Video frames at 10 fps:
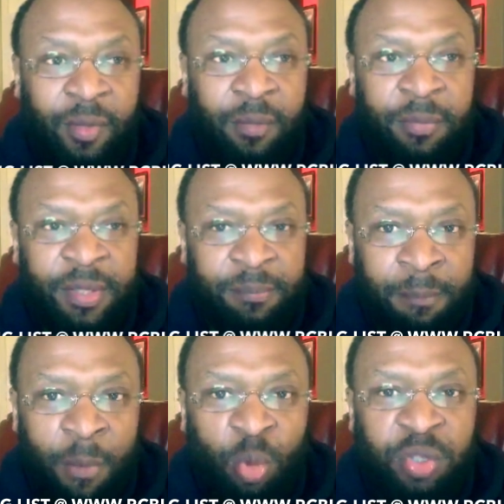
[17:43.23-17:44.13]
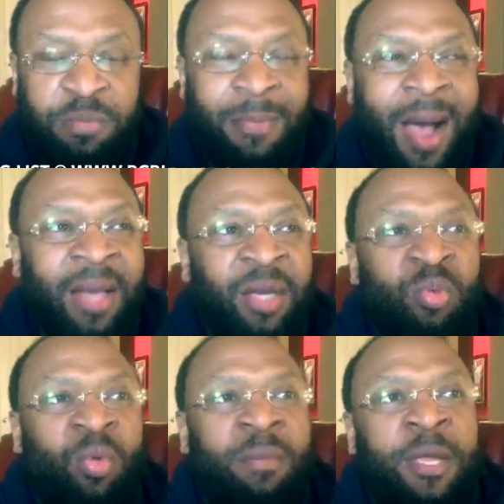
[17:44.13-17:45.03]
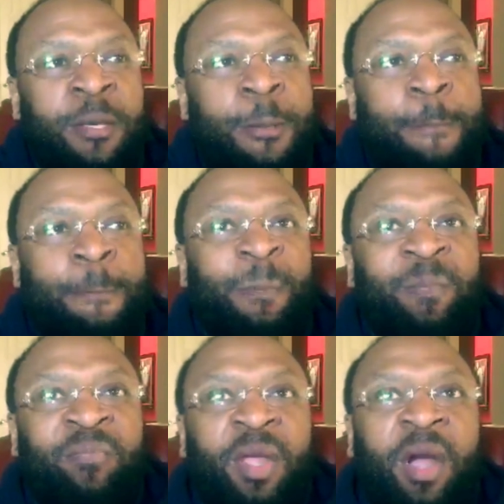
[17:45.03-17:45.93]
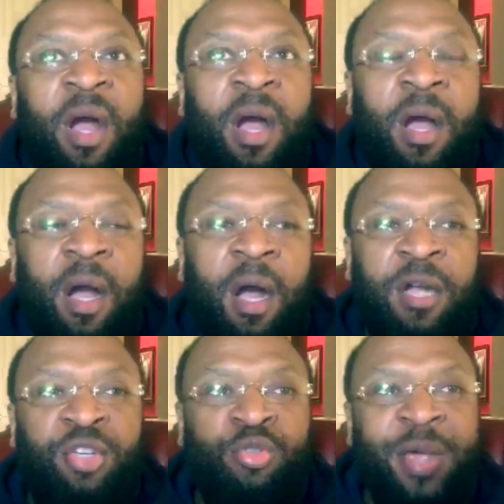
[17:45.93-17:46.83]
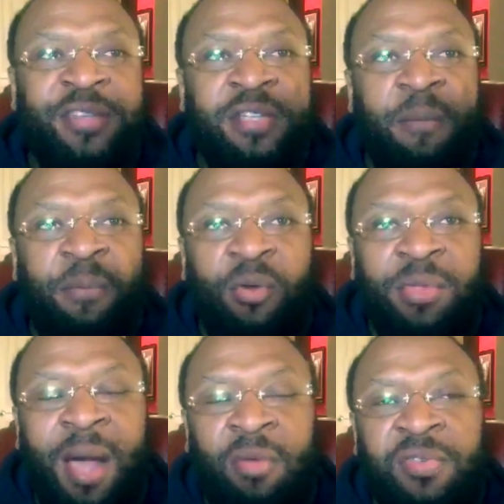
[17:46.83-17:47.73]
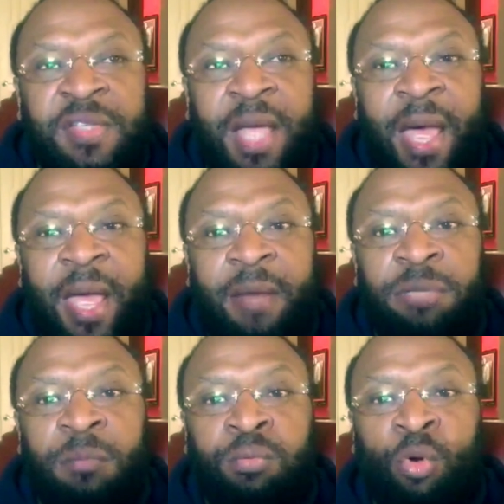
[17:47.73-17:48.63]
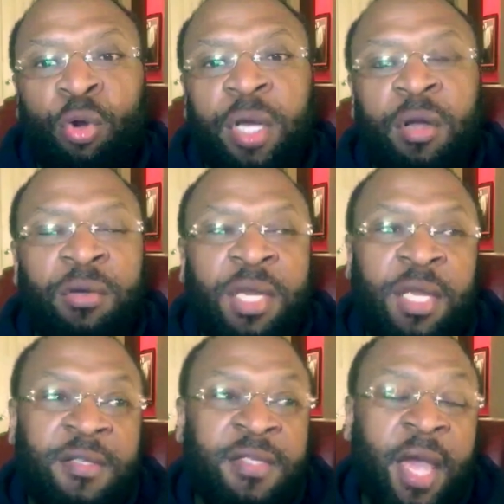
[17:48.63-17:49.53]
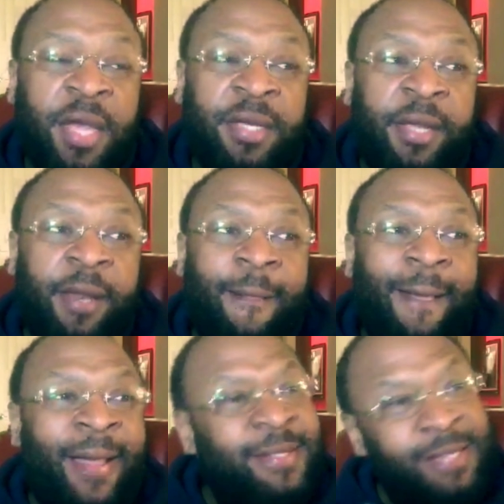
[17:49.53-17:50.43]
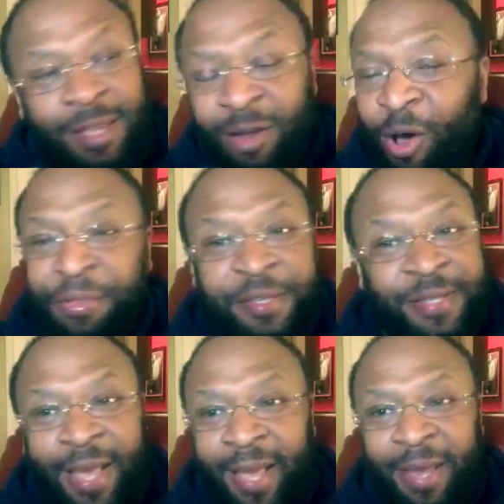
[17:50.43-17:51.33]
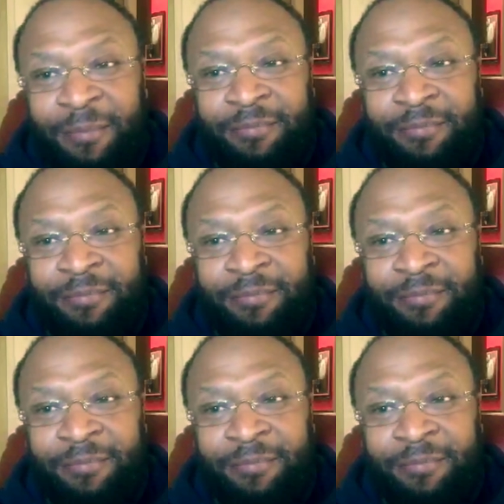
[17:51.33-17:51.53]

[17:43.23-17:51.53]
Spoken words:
But most modern women are dressed up on the outside, but broken on the inside. I see it all the time.